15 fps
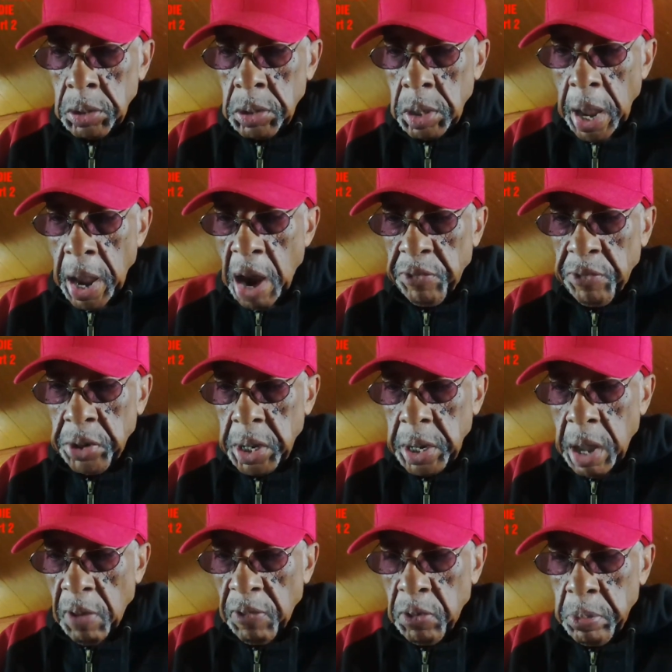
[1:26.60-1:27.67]
to the African
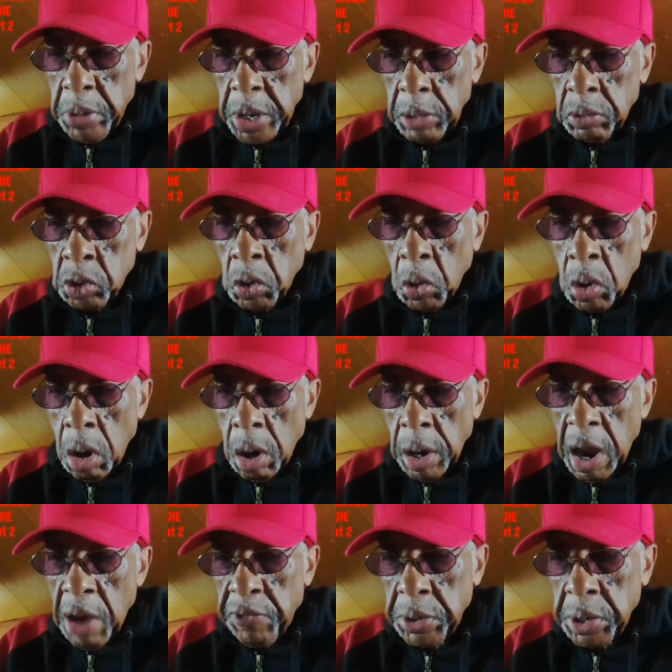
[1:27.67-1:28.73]
alphabet, so-called
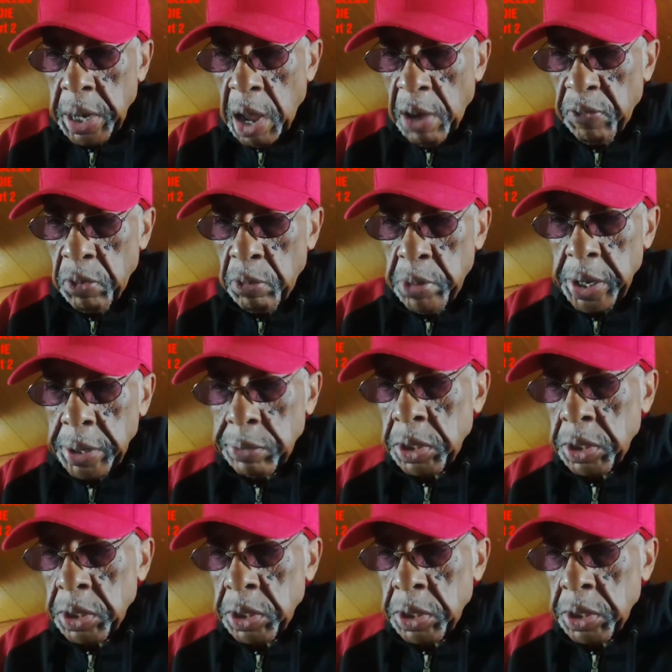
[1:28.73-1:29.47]
African alphabet.